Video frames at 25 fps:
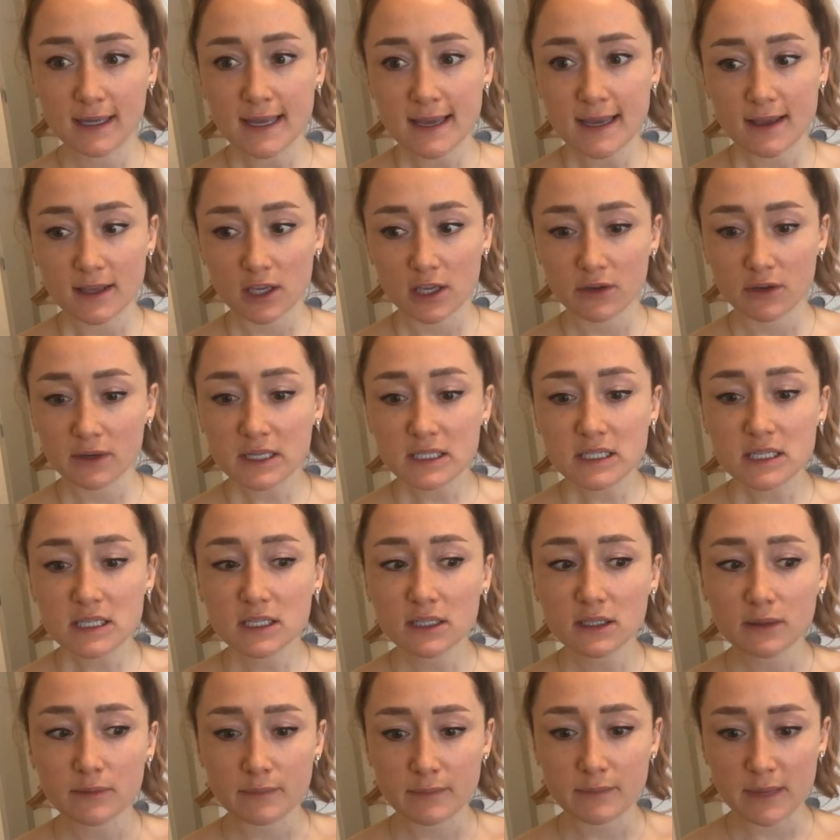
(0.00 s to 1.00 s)
You need
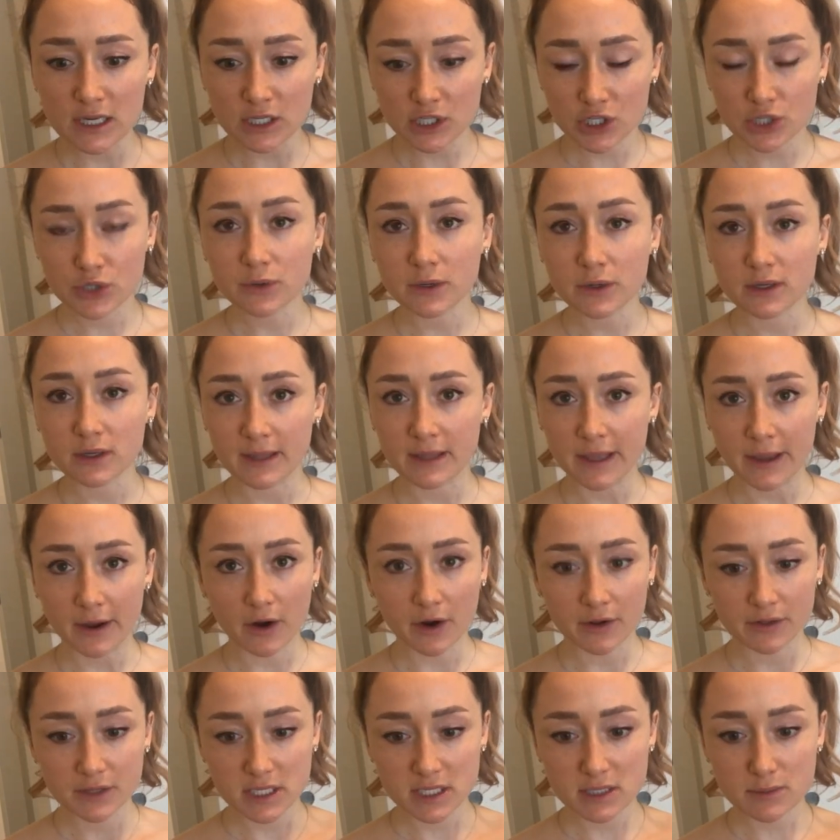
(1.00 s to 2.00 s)
to make sure, like, are
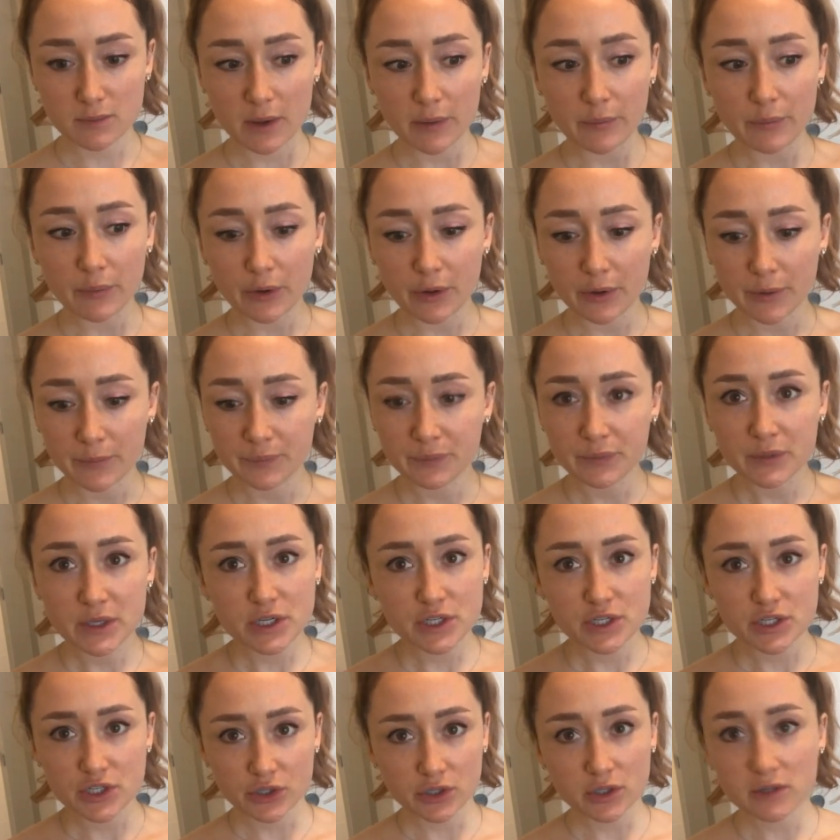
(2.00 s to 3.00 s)
these people
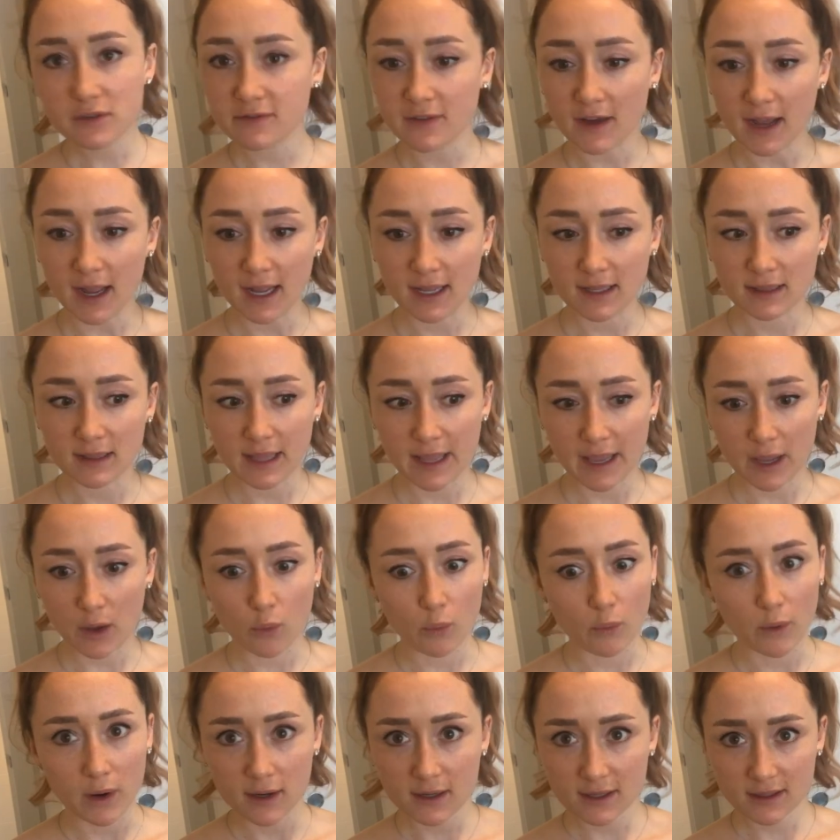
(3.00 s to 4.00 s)
certified? Like,
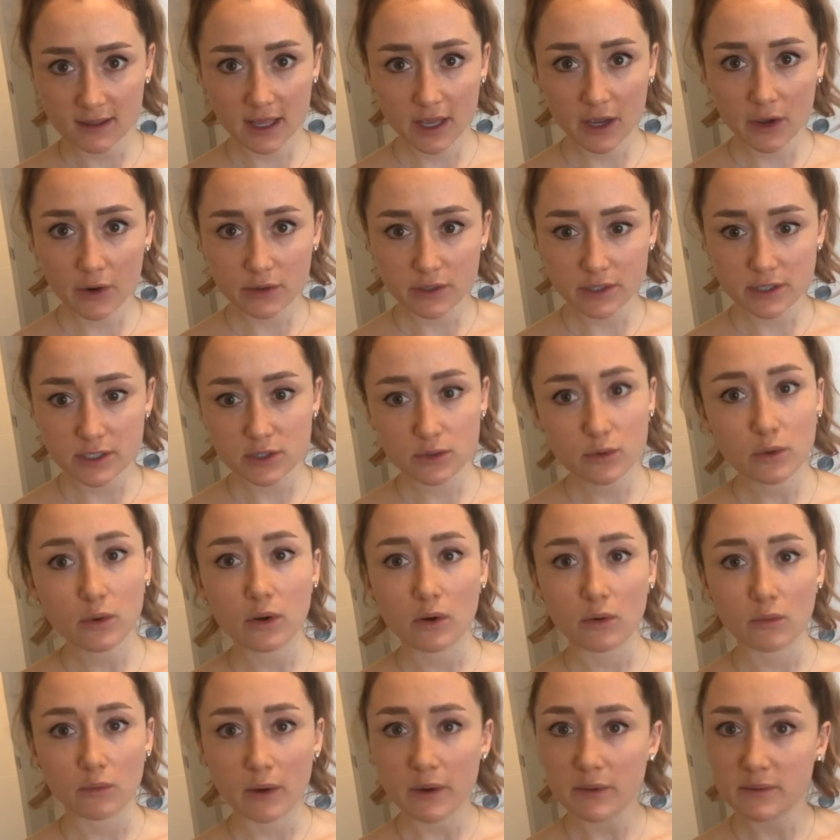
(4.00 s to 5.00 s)
where did they go to school?
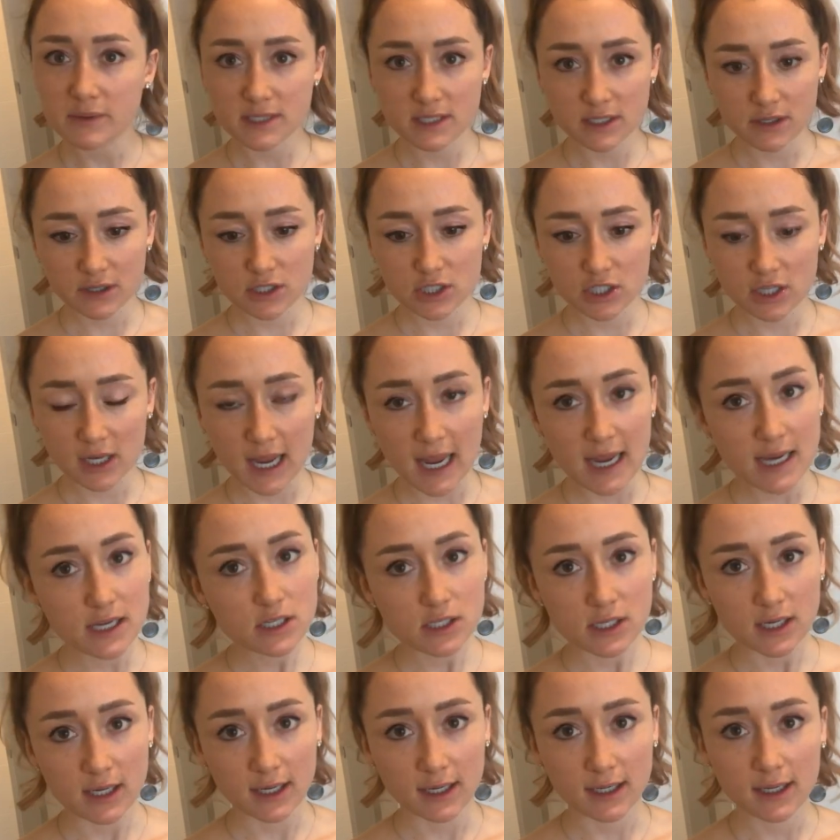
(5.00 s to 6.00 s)
What was their
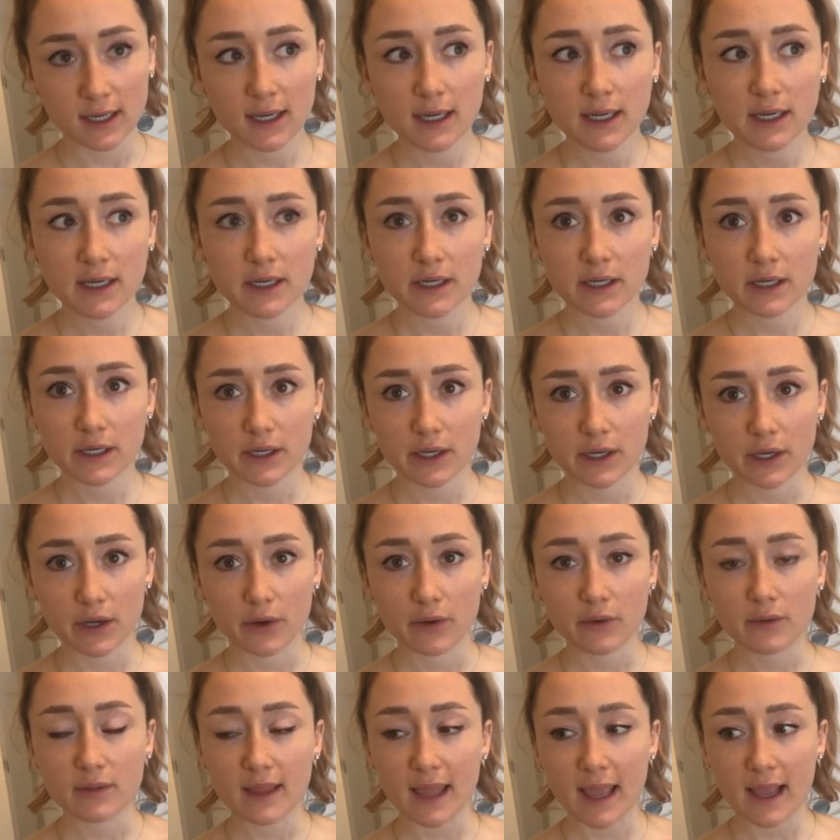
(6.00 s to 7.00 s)
education? You know,
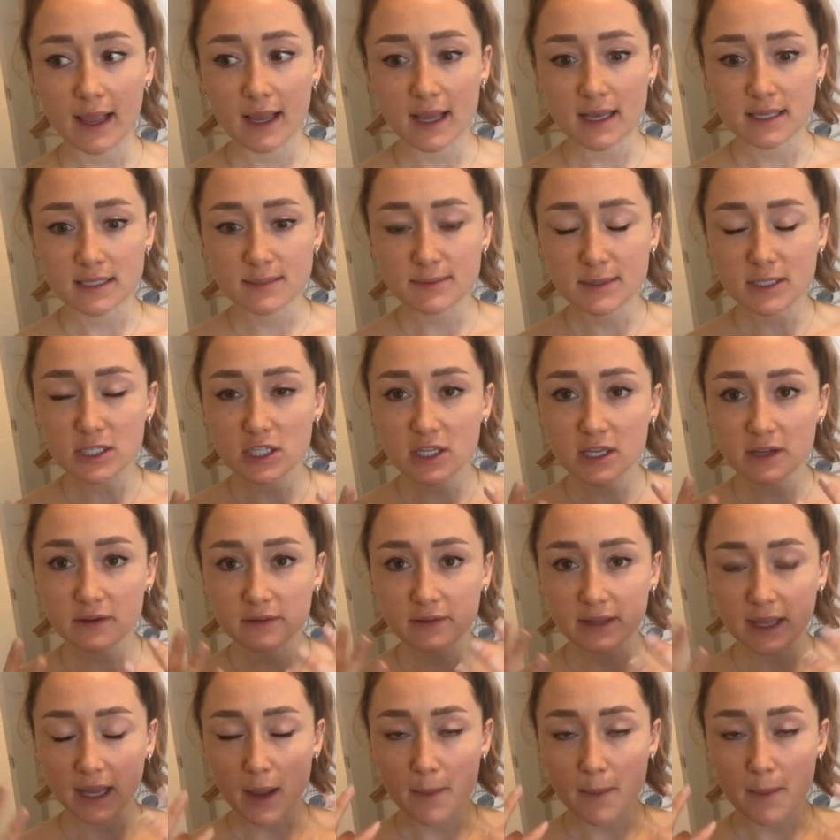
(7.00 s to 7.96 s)
like, especially like